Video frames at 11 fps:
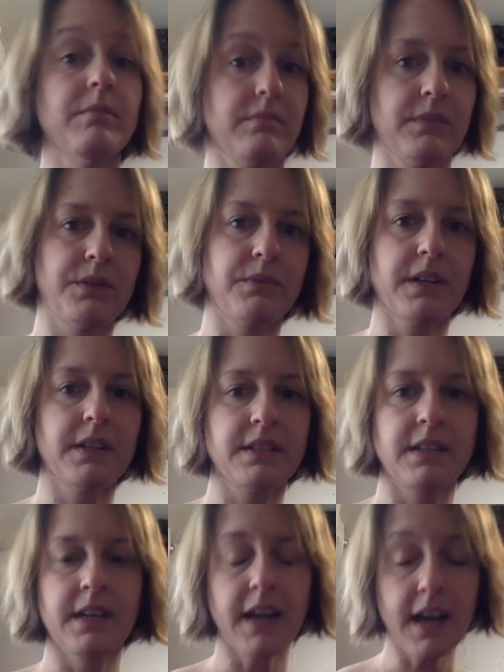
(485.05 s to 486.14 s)
which we're going to
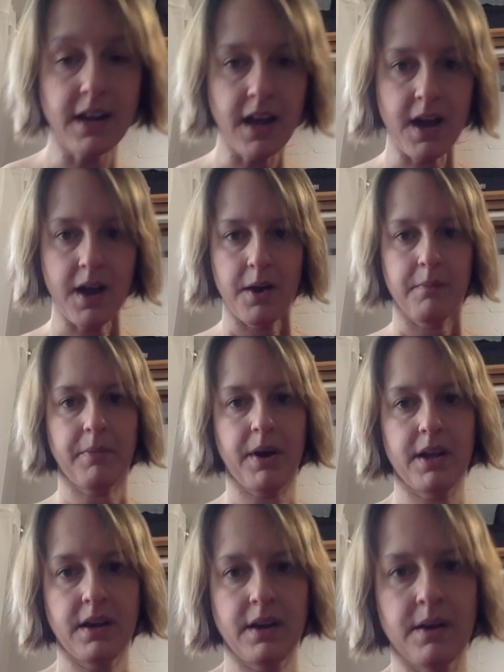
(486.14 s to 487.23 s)
see again.
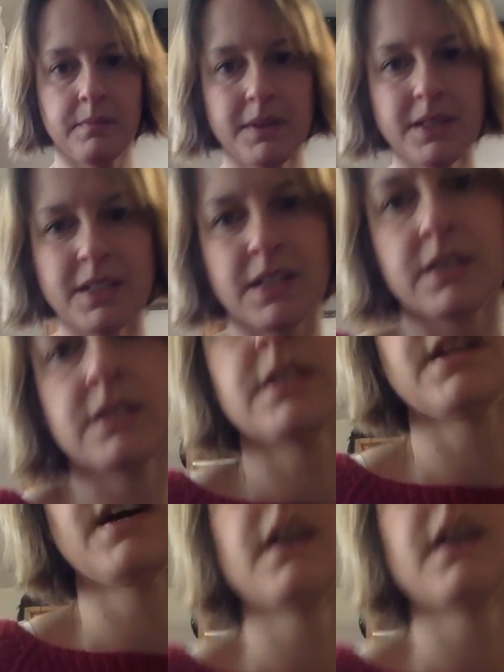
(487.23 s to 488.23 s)
But it's a good,